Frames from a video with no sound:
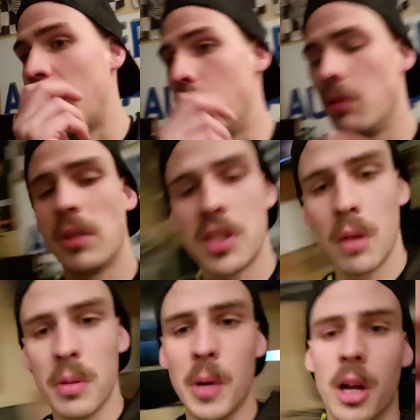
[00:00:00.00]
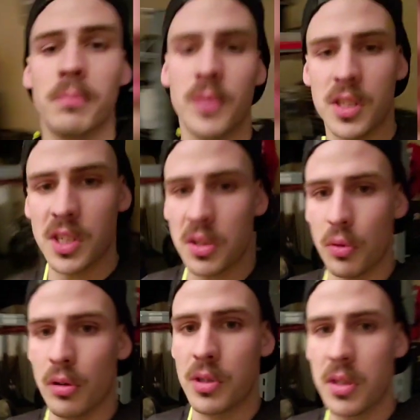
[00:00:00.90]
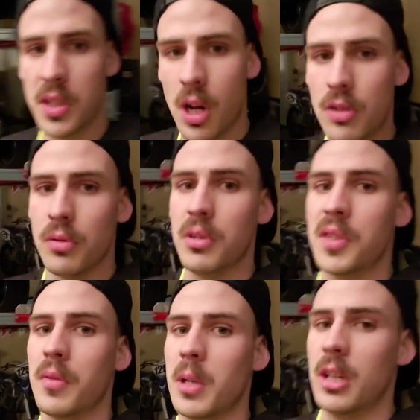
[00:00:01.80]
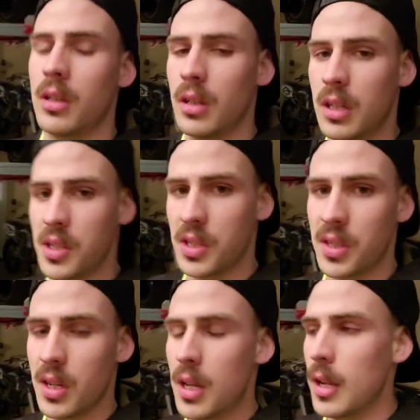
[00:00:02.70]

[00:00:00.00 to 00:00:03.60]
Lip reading: okay, well, let's start with the bottom because this is roots. This car's roots for me. This is